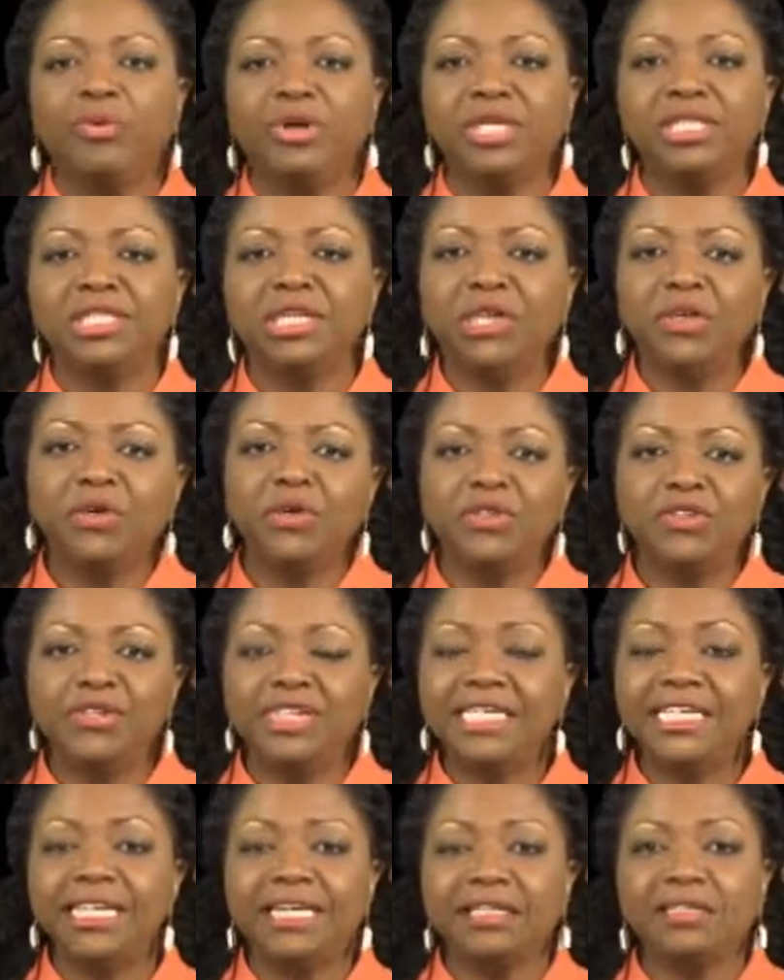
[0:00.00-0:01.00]
Praise the Lord.
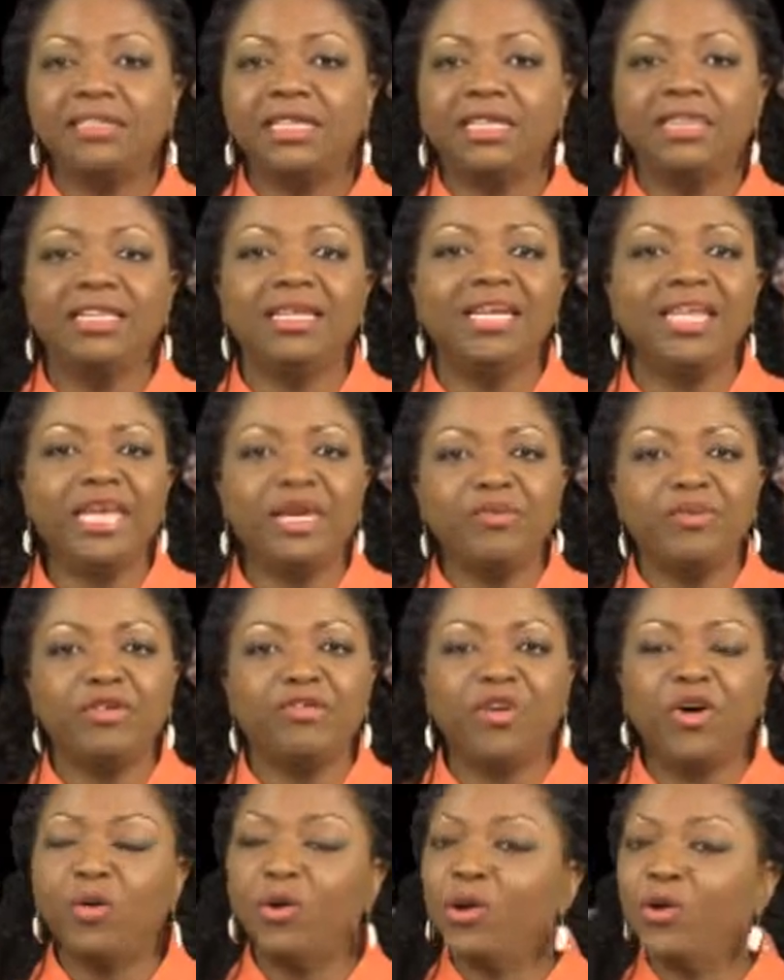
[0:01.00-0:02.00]
Greetings in the name
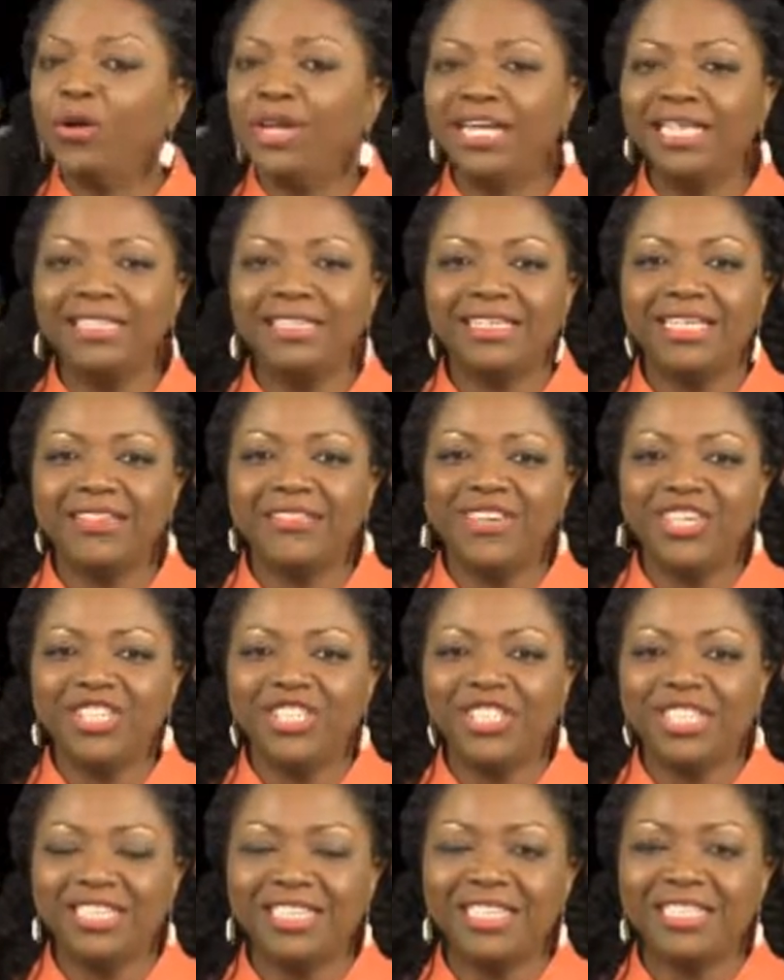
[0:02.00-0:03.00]
of our Lord and Savior
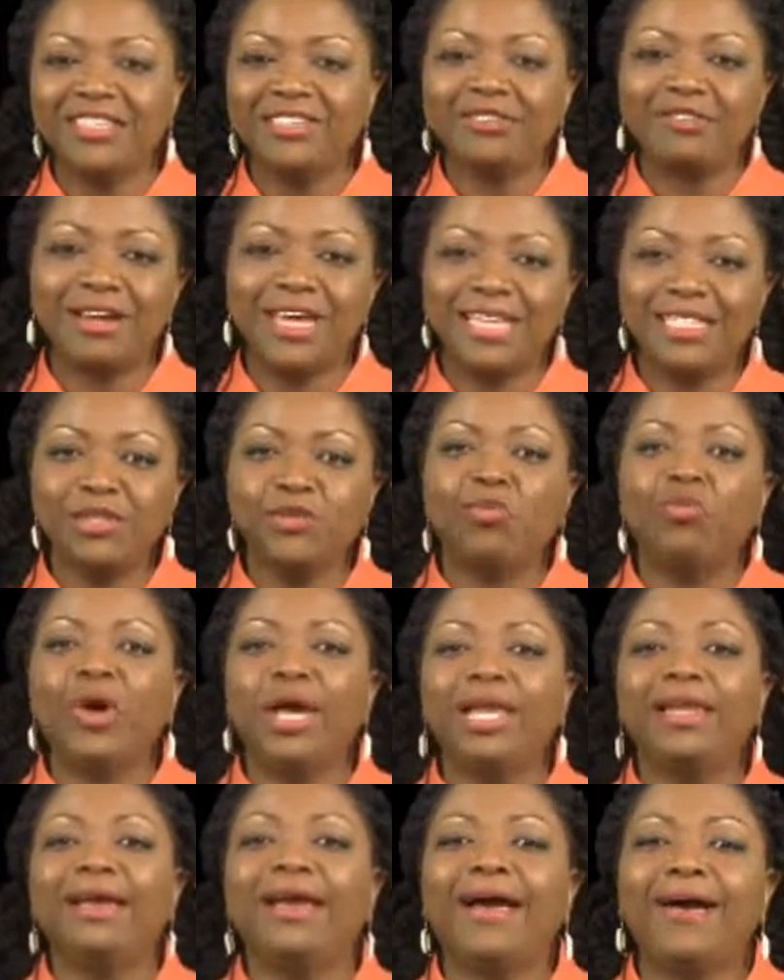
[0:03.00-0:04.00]
Jesus Christ.
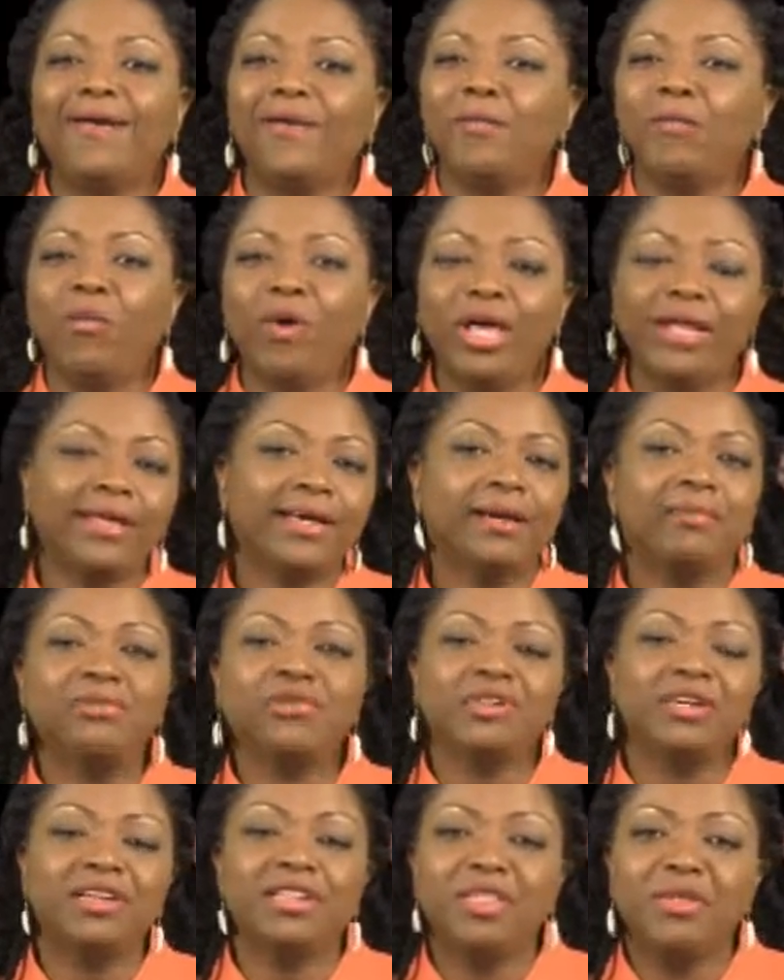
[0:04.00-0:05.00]
Welcome
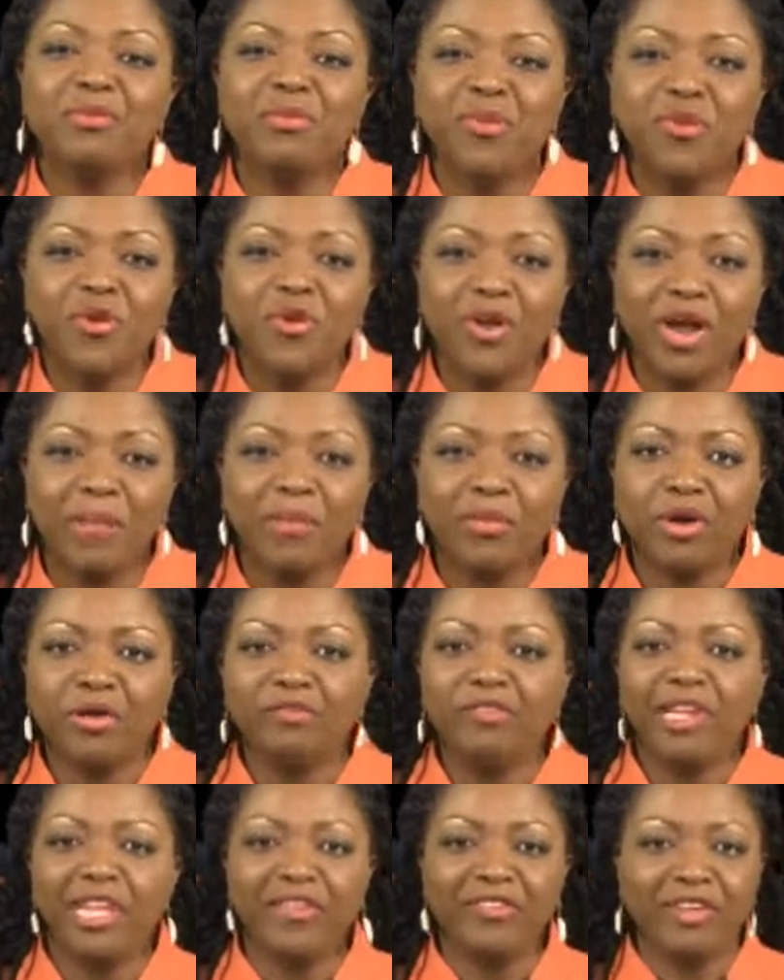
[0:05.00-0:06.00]
to another program
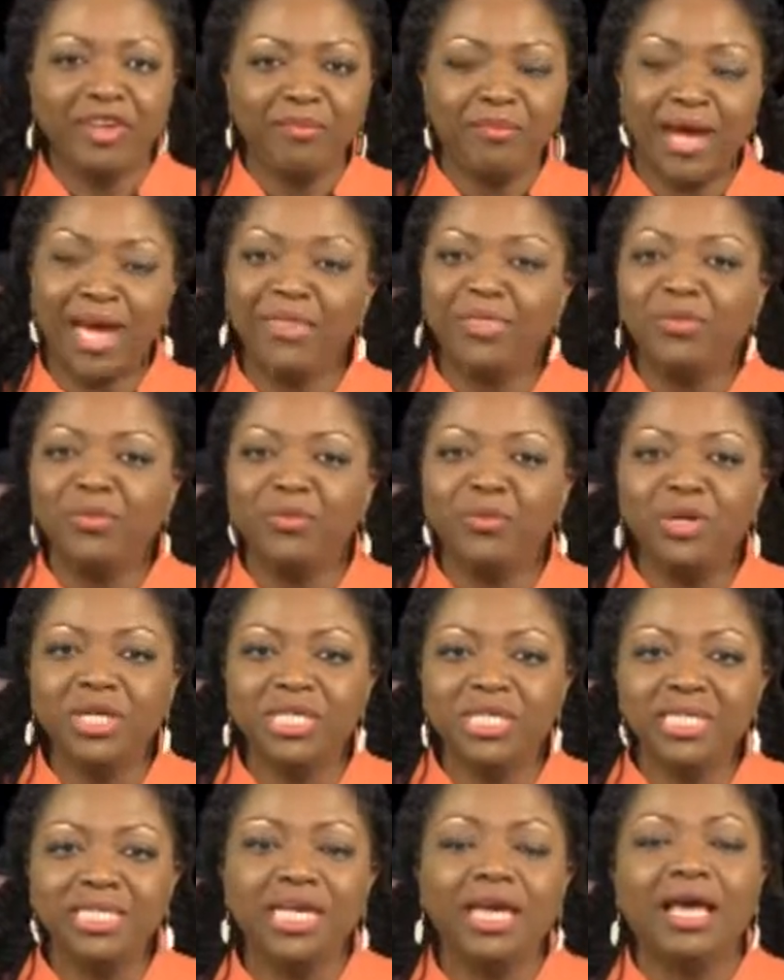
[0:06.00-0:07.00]
of Living by the
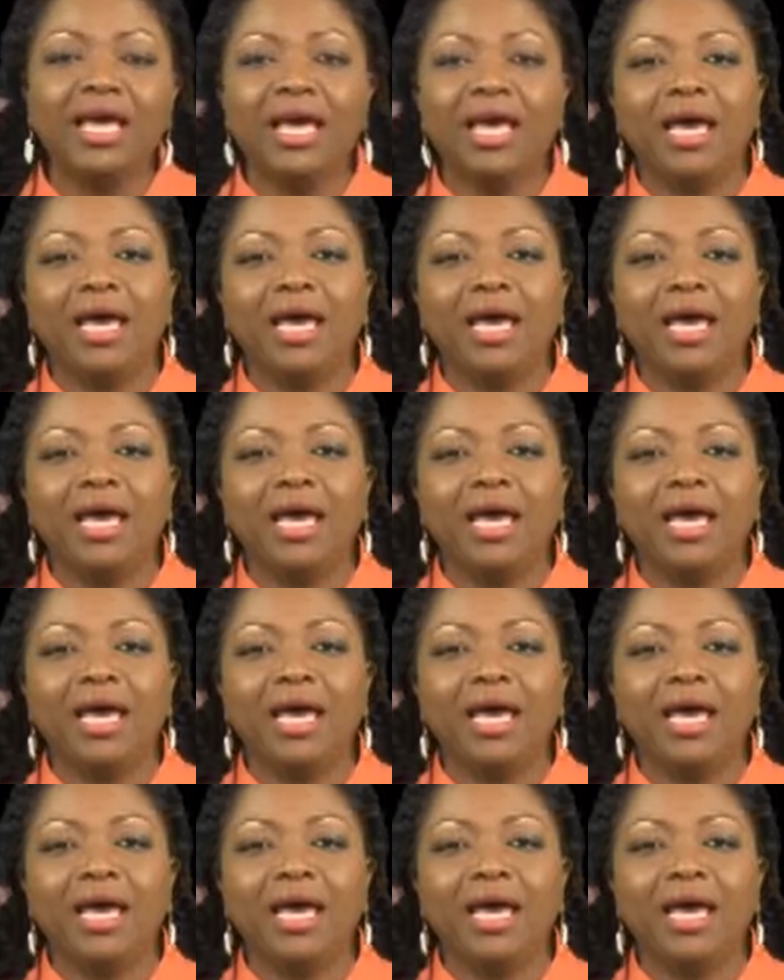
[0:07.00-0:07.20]
Word.